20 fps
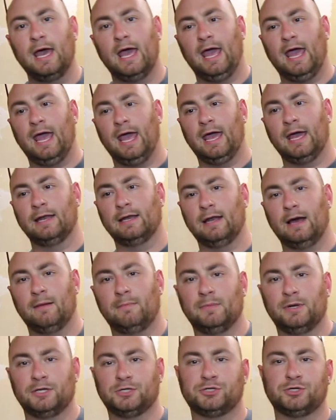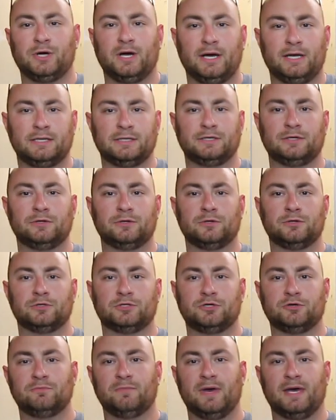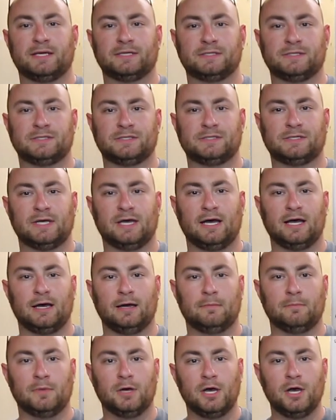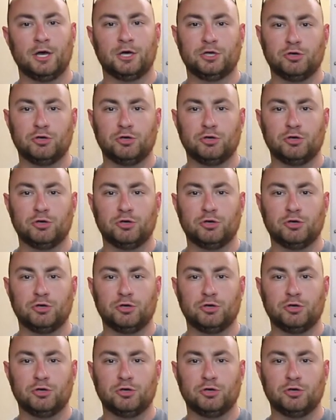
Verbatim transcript: And I'm going to try to, to mix um,